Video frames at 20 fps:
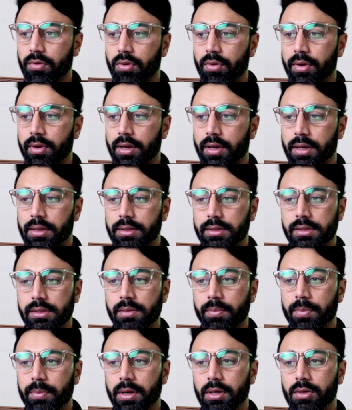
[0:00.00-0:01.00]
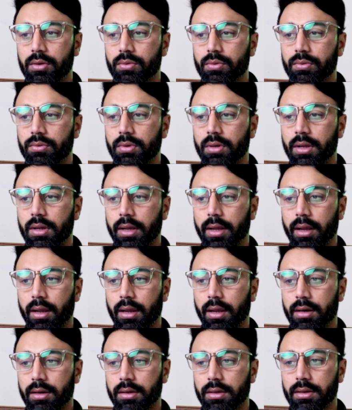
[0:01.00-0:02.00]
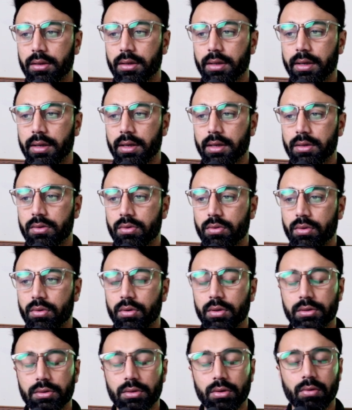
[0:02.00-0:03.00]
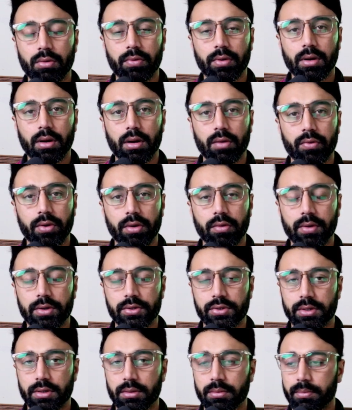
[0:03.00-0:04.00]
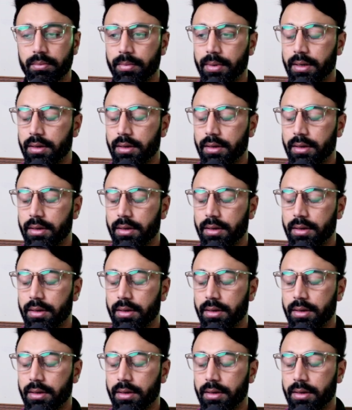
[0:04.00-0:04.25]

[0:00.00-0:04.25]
This is a paid tool and it also offers a free version, but